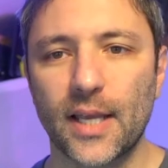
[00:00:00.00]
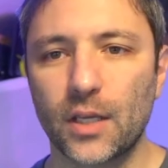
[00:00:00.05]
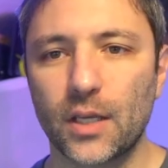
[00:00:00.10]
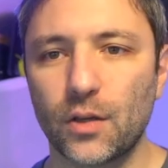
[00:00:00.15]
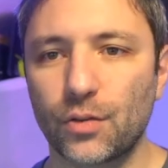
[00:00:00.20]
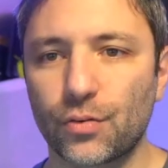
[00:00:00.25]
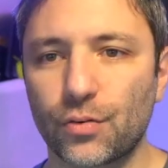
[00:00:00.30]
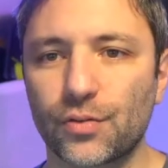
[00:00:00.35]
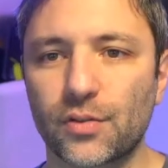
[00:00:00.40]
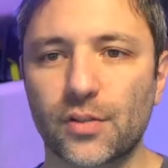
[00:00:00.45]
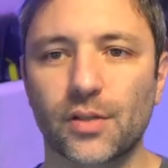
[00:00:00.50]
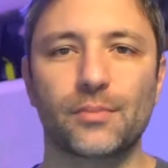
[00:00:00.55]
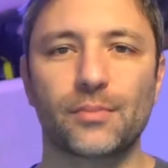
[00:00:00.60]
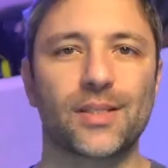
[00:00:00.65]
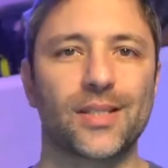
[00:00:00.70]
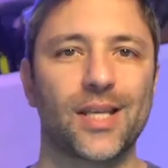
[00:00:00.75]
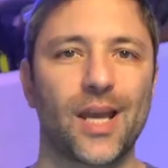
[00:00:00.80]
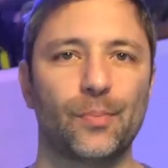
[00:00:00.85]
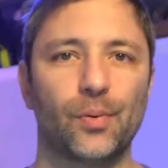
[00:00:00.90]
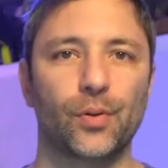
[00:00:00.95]
you through some
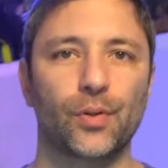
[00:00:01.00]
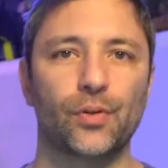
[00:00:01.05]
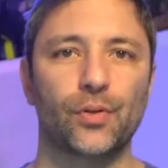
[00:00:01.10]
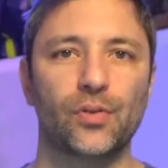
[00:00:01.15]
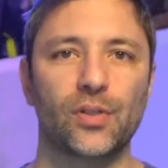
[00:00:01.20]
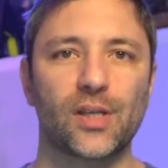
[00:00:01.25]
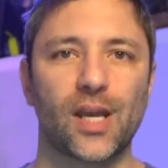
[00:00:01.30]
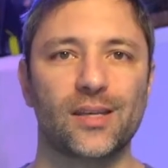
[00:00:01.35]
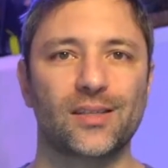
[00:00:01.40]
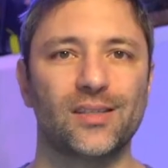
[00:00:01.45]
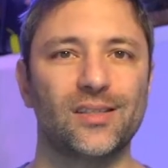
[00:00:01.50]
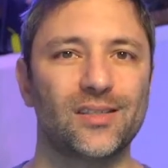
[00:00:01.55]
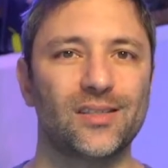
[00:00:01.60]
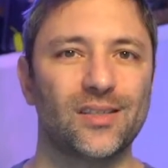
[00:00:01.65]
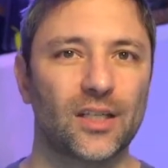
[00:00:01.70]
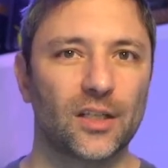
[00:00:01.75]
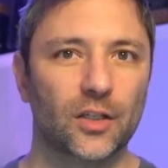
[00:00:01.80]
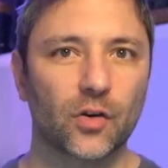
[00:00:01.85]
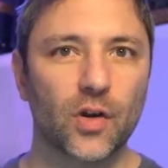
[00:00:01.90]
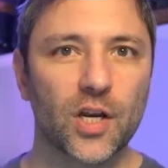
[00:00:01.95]
sample use cases and
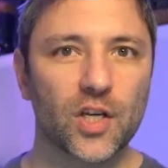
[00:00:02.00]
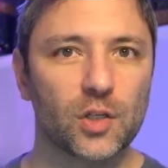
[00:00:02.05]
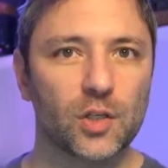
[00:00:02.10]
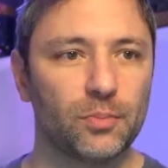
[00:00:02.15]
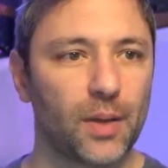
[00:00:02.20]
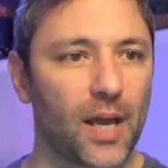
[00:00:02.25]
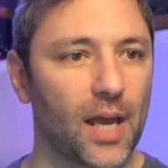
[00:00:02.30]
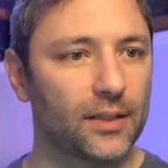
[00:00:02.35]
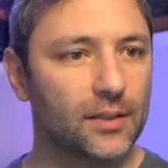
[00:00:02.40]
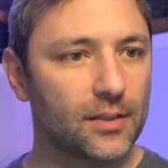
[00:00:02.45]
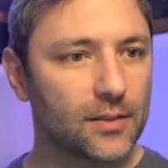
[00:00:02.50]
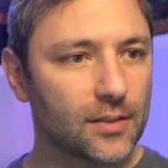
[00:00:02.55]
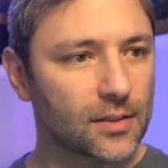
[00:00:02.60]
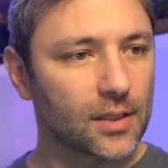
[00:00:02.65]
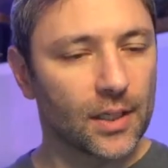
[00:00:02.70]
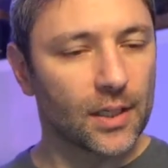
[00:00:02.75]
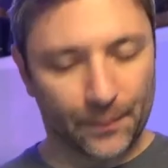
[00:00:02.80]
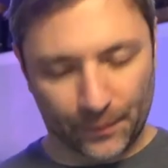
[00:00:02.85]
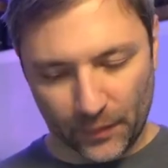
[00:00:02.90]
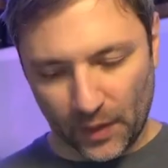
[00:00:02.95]
integration patterns
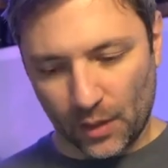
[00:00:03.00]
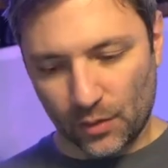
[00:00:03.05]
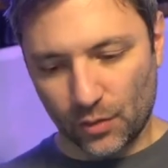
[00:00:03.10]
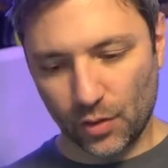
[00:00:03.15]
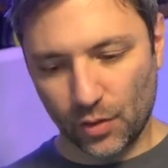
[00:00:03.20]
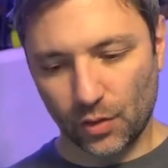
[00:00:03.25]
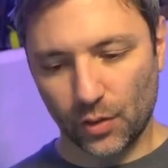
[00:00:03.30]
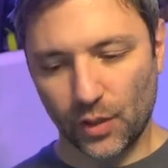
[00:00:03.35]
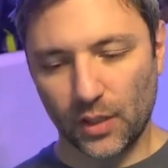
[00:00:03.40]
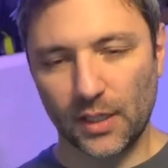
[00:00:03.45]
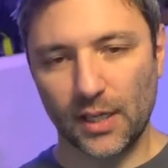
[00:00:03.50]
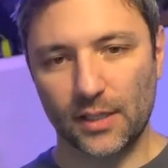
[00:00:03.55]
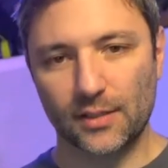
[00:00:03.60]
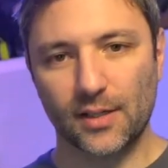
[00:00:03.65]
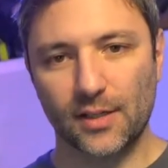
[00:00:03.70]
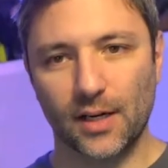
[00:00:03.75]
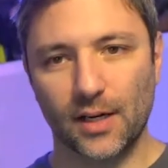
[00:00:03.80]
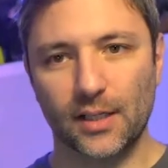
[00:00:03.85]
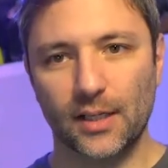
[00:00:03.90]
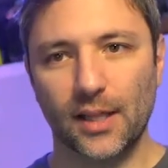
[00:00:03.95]
so you can get
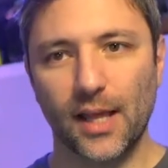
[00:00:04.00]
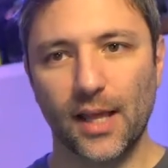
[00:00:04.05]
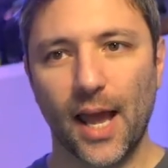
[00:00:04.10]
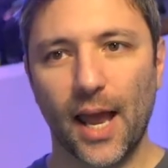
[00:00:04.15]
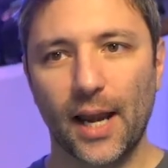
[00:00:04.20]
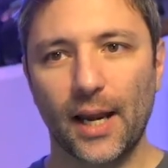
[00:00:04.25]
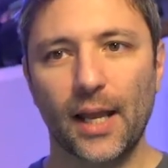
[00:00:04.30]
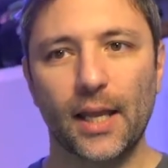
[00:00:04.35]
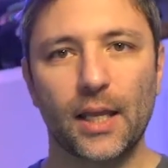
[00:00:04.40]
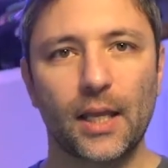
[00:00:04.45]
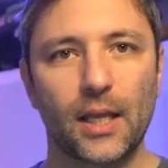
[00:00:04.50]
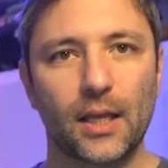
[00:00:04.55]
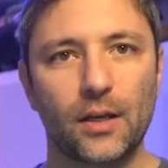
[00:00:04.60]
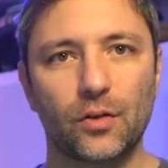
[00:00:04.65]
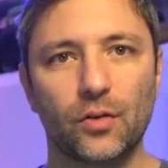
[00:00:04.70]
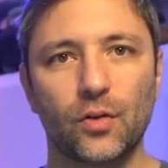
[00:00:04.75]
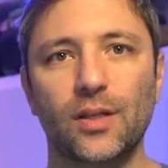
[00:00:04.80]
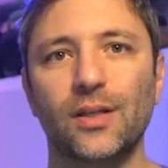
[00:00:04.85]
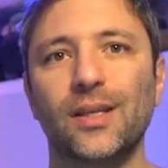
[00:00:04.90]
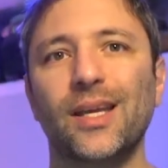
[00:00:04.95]
stuck into that and
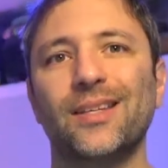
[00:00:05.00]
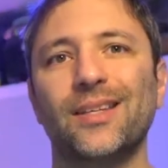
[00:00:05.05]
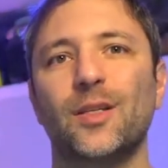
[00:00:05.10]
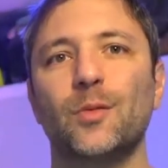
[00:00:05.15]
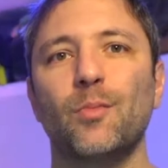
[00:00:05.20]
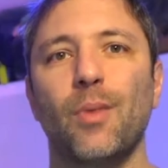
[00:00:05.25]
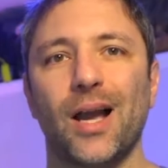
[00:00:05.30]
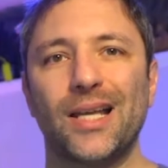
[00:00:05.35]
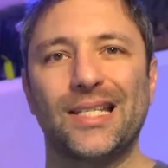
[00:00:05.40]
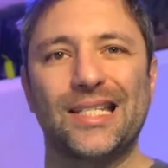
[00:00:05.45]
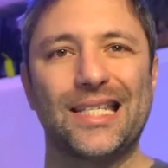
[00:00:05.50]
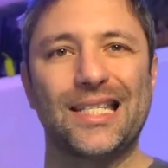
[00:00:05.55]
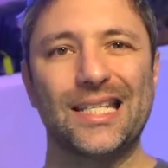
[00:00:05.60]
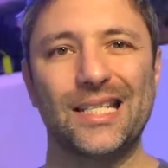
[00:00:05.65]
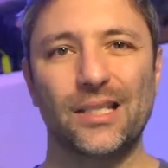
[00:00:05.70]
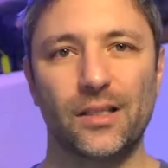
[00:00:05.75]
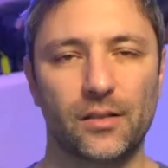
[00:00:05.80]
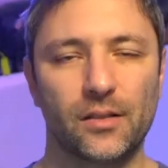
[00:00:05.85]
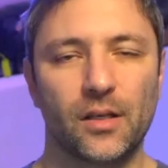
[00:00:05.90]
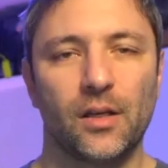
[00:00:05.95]
you can get some
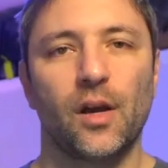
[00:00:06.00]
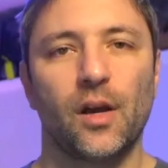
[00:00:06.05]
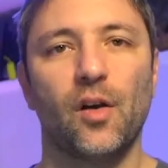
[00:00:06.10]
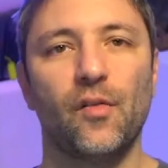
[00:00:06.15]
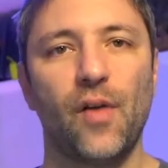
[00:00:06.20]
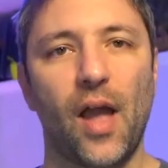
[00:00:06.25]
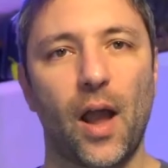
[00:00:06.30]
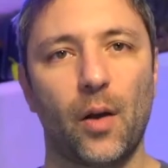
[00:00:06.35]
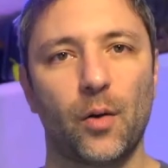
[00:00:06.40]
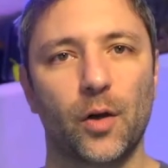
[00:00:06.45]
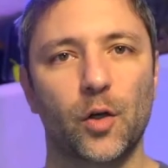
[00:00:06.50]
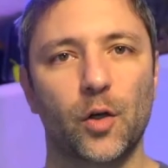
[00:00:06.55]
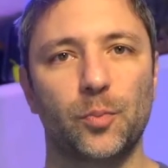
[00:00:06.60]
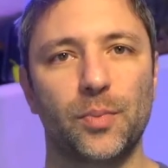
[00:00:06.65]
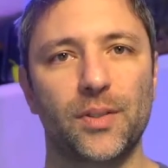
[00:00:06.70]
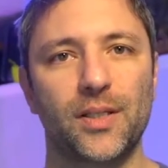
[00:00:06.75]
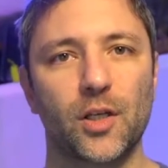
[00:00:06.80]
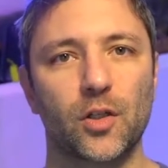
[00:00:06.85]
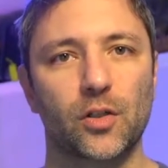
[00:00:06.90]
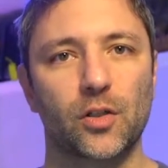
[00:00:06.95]
ideas of how it could
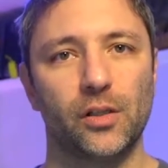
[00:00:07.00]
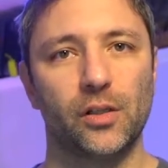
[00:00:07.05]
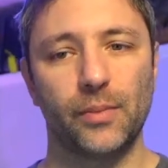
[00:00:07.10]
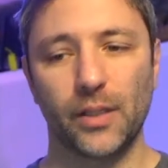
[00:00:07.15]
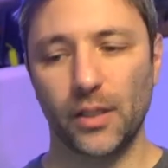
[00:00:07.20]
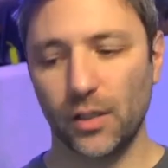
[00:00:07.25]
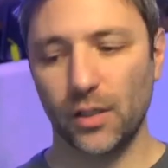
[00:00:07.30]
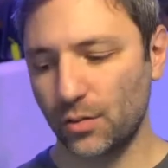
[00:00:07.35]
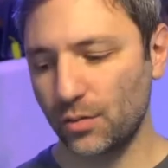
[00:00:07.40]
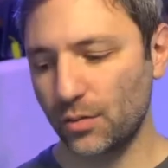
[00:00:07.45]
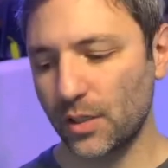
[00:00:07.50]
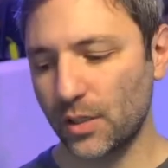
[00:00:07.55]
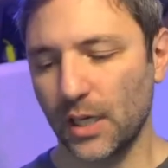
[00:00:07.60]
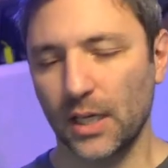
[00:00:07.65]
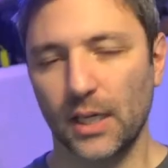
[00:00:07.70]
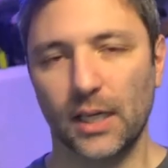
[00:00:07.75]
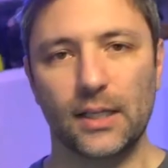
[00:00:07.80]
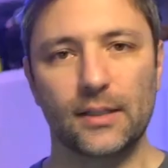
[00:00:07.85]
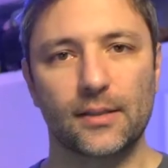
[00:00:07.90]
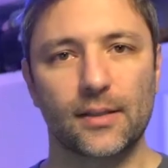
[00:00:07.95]
potentially be used
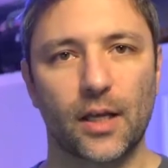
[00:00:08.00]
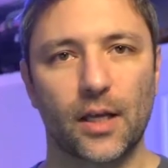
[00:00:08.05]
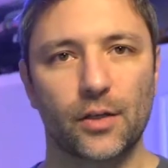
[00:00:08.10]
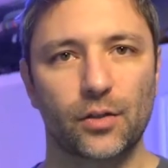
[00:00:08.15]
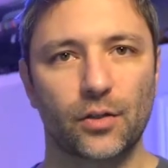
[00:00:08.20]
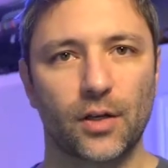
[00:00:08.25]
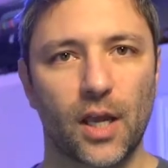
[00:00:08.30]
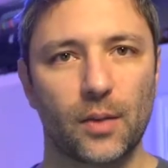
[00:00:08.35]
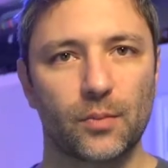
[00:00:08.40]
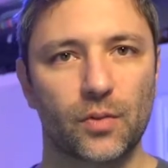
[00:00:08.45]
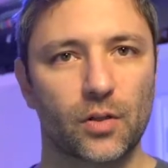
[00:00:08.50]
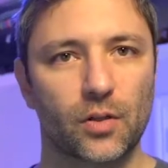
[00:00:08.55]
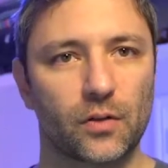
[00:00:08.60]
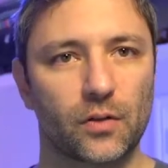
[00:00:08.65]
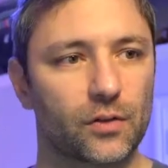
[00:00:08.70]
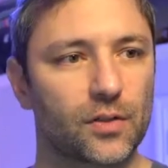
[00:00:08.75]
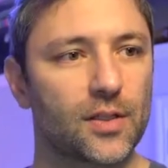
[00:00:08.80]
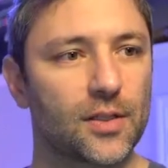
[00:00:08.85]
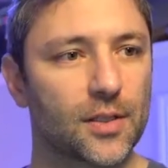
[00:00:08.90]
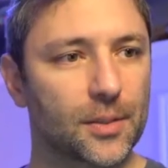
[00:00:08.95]
inside your game server
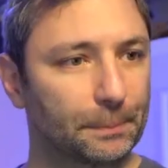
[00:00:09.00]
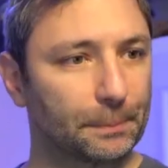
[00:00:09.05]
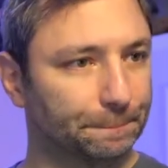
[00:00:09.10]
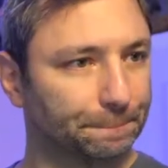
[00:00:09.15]
system.